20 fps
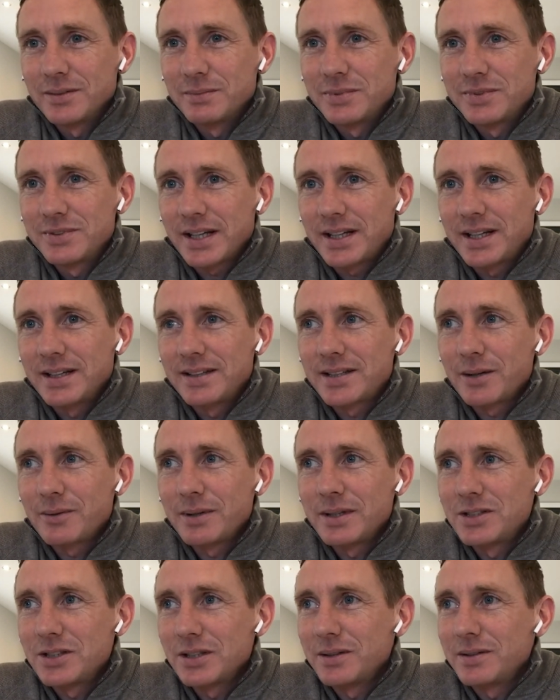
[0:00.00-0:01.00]

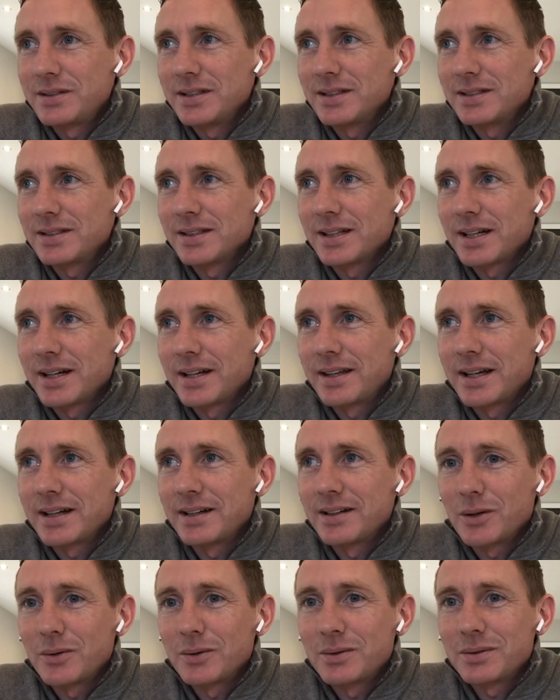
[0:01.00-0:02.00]
secretary duties, and I
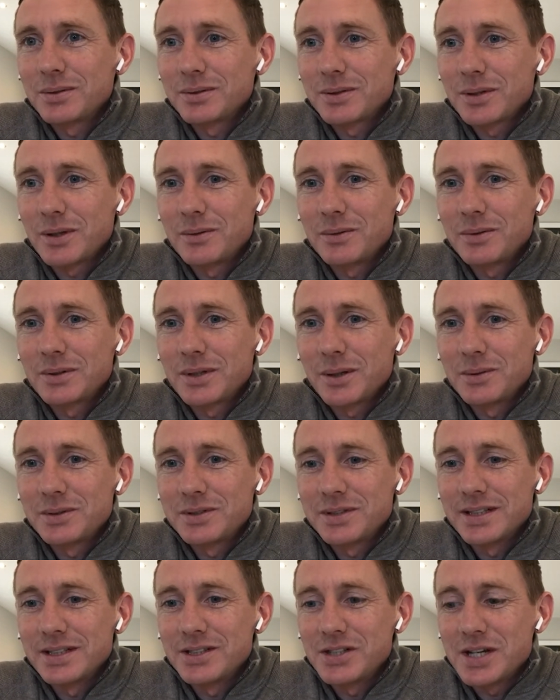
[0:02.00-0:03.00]
then go
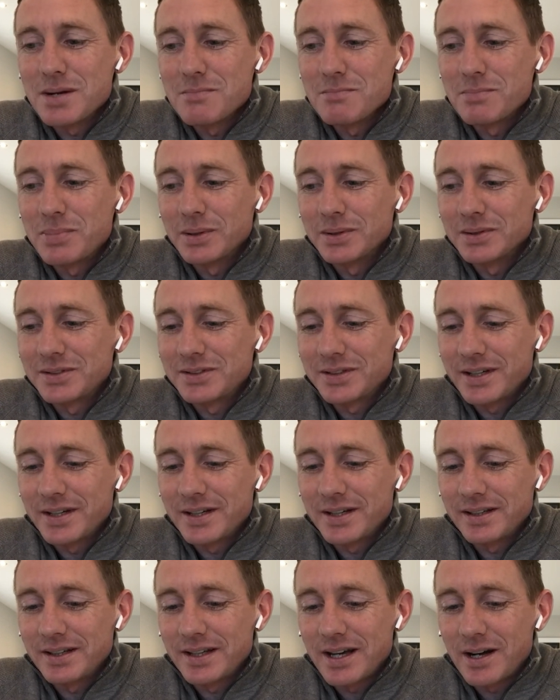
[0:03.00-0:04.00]
to the gym. But
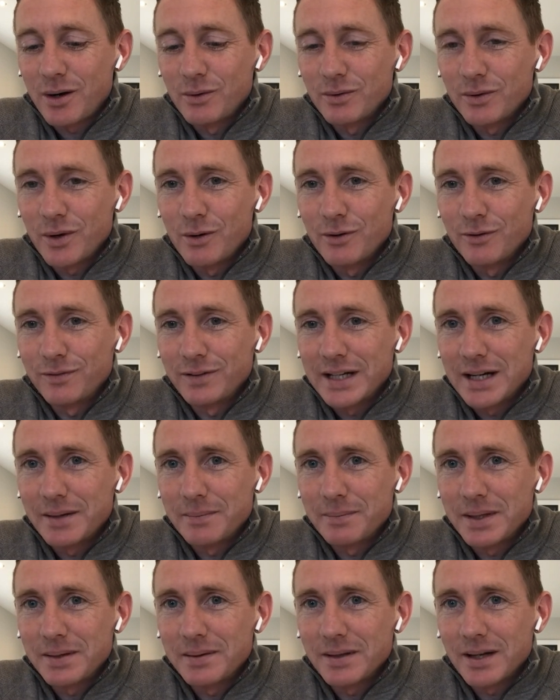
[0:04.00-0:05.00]
hopefully
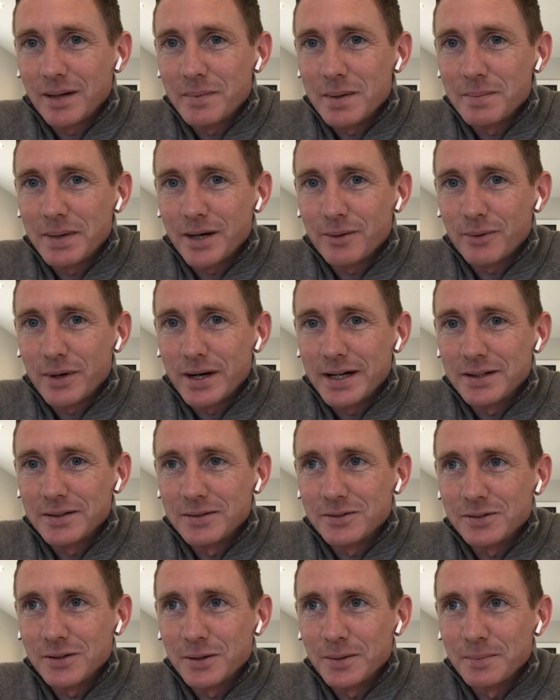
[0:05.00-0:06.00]
I'll be back
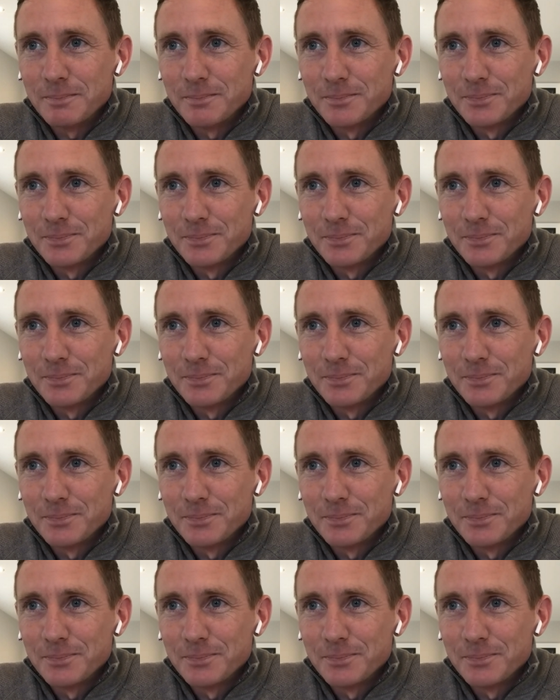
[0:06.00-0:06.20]
riding soon.